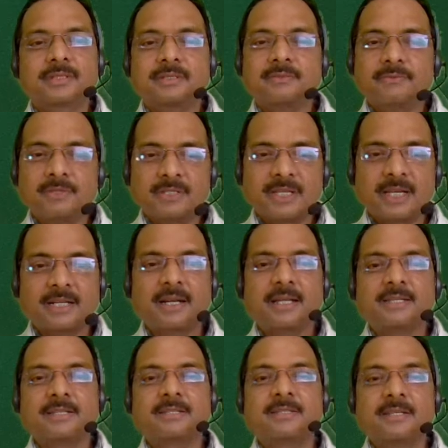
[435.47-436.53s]
which
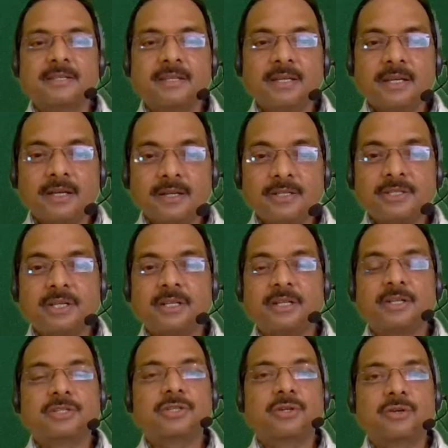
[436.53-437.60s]
catalyzes the
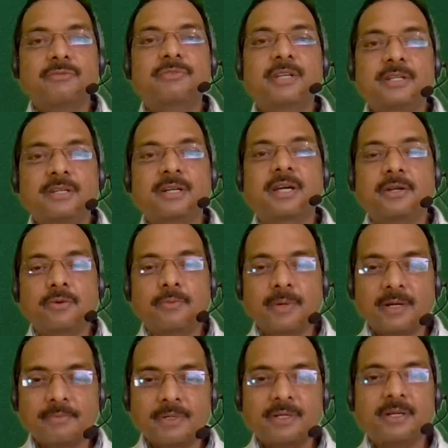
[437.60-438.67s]
regeneration of
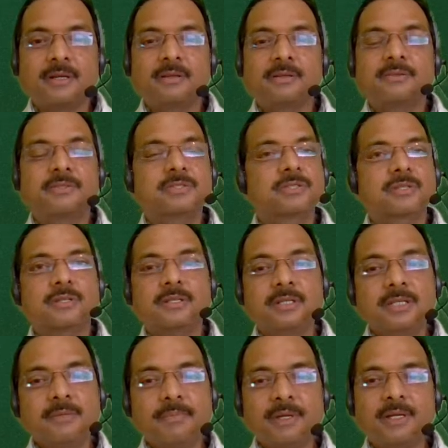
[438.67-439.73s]
tetrahydrobiopterin. It's
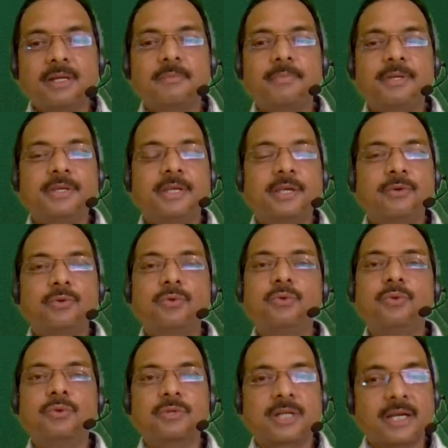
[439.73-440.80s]
atypical PKU
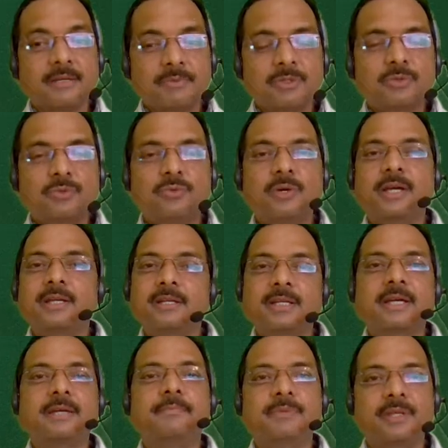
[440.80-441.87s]
type 2 and
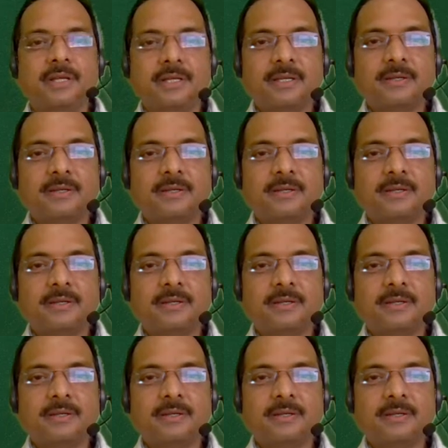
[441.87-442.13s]
type 3.